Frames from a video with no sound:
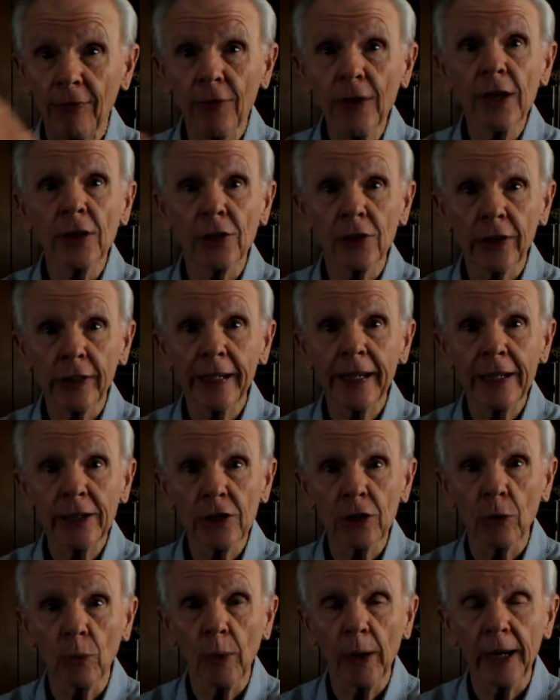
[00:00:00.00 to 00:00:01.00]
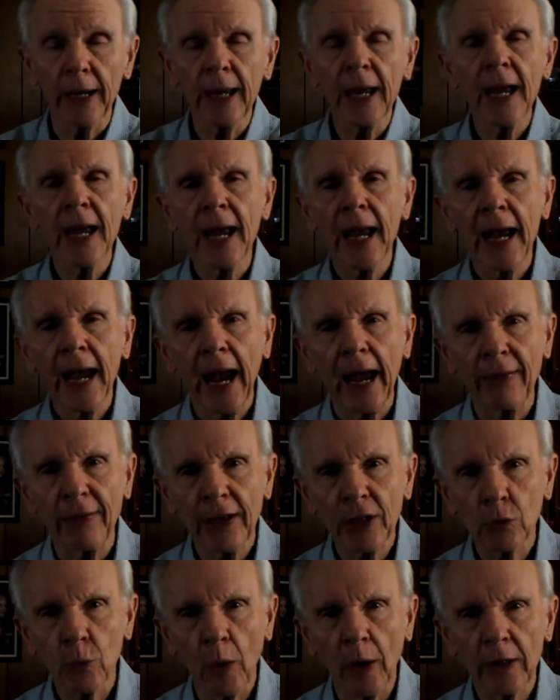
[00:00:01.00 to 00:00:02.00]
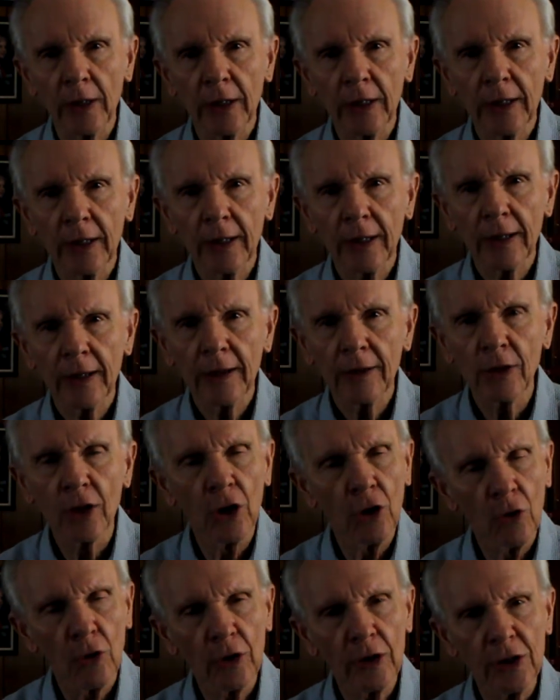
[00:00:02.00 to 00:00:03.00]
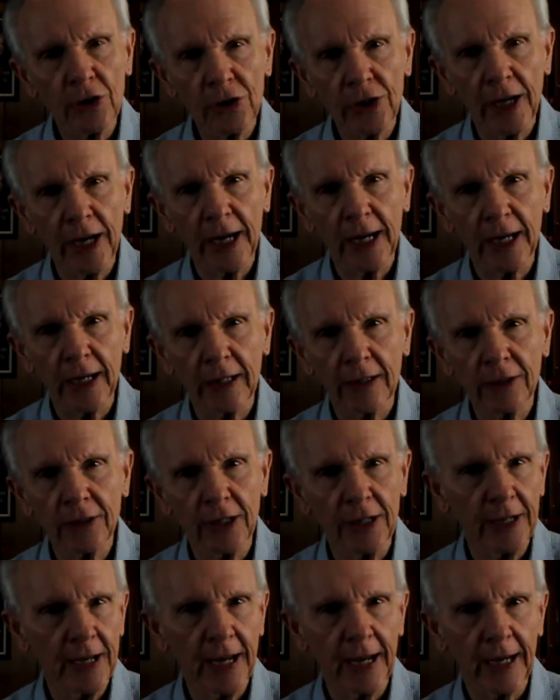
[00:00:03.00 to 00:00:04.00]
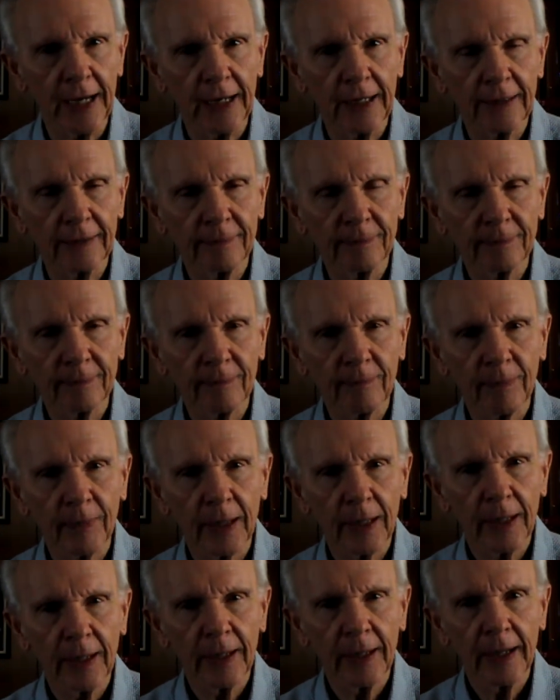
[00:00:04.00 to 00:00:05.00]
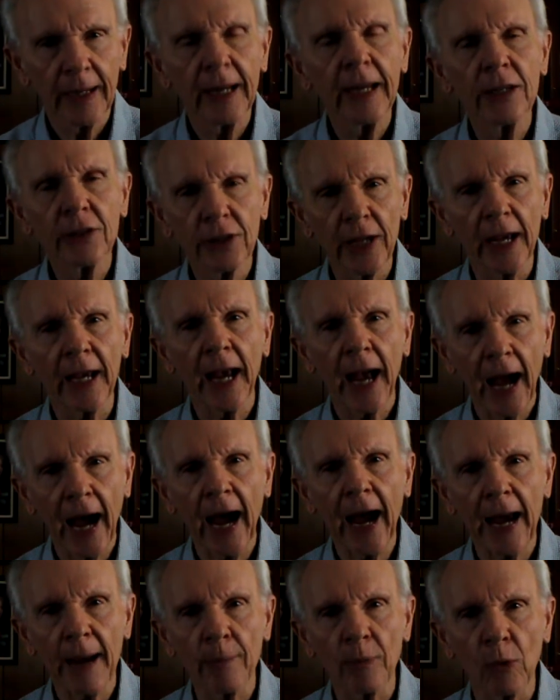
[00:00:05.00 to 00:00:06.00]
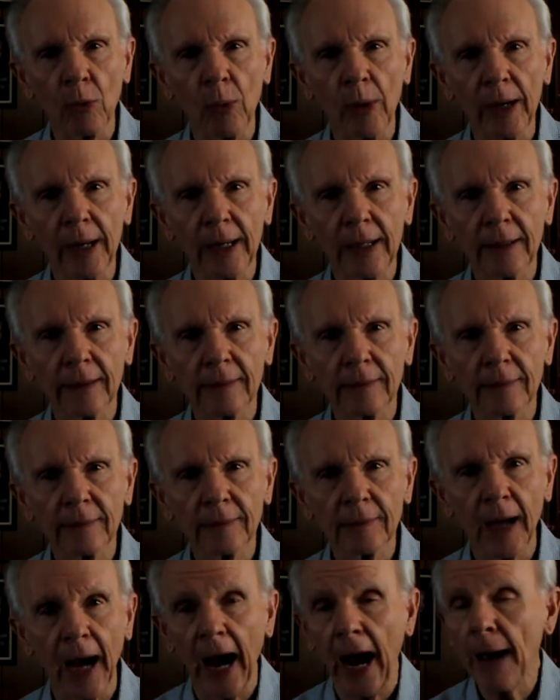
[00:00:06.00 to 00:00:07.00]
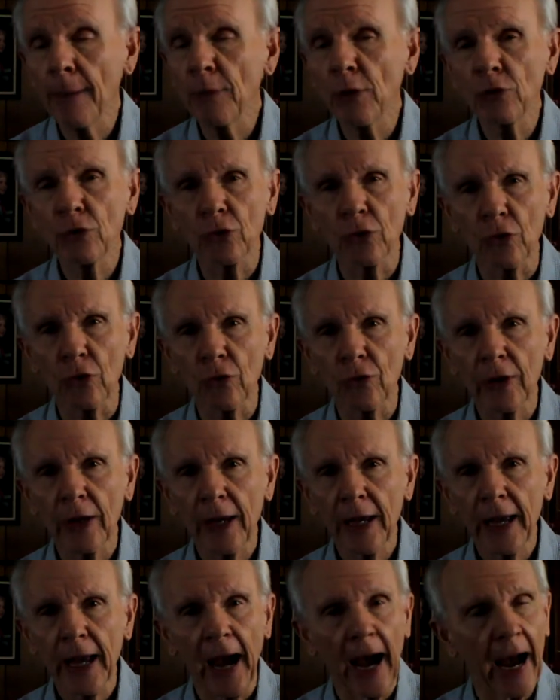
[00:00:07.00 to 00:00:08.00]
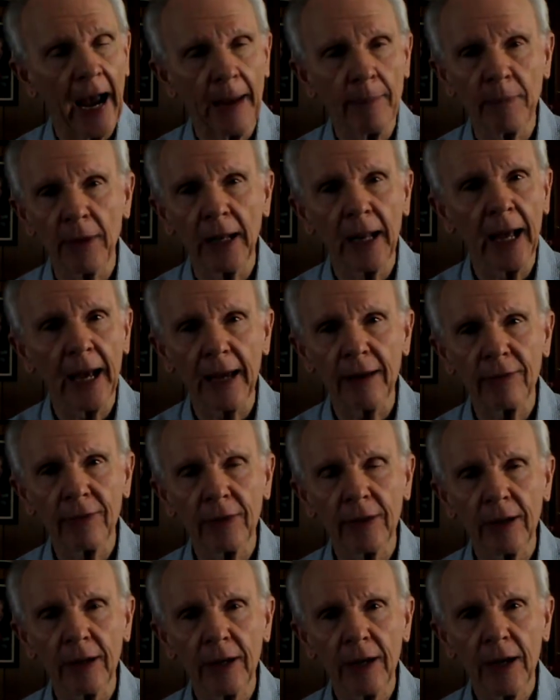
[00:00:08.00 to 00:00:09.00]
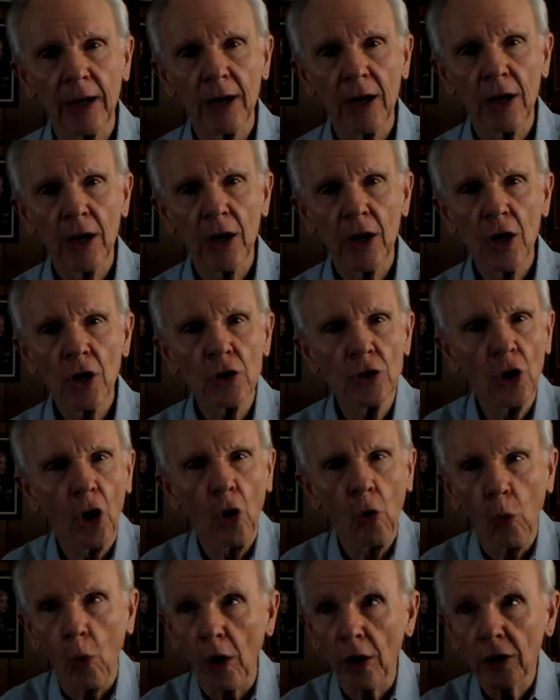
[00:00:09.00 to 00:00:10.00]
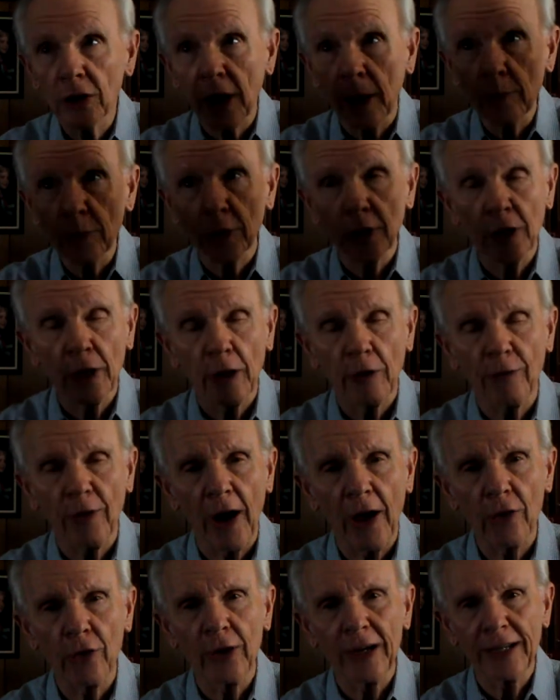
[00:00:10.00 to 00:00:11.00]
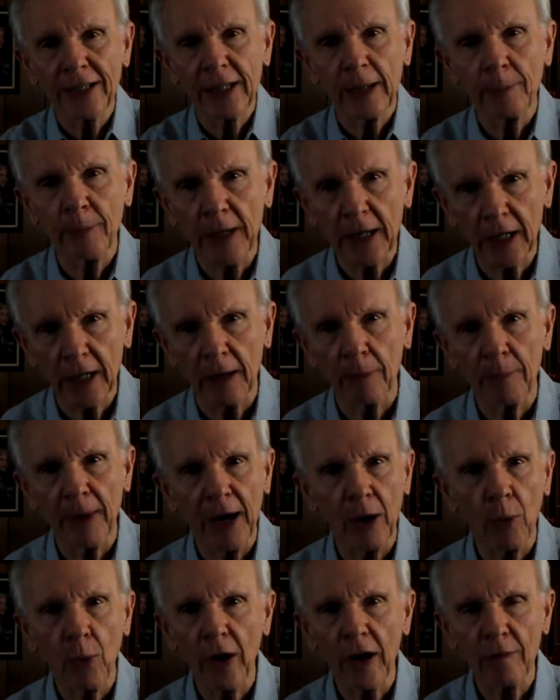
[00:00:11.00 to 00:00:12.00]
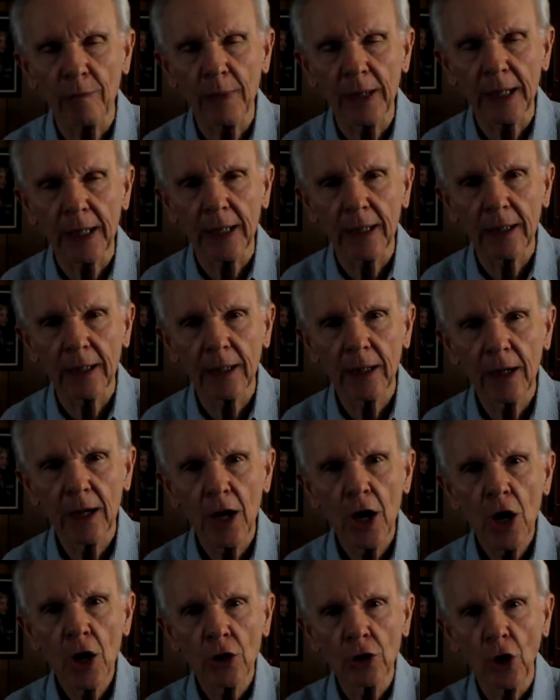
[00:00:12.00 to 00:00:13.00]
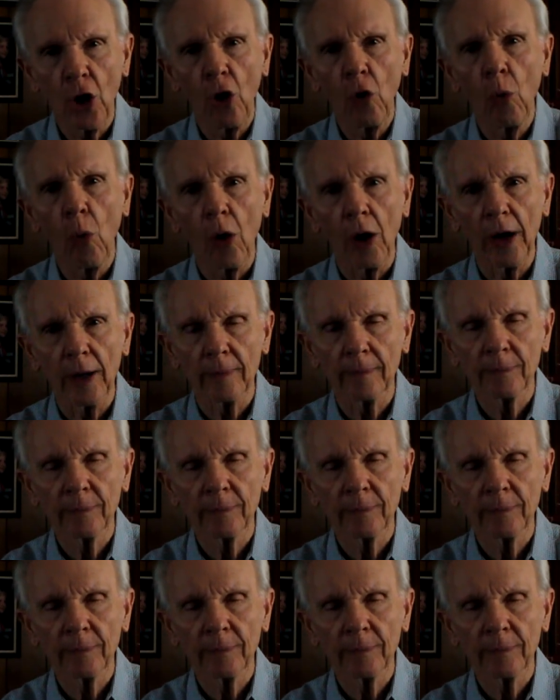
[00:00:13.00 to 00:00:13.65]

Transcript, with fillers: This is the way. And that's what the Lord is saying today. He's saying, I am the way. I am the truth. I am the life. No one comes into the Father except he come by way of me. No one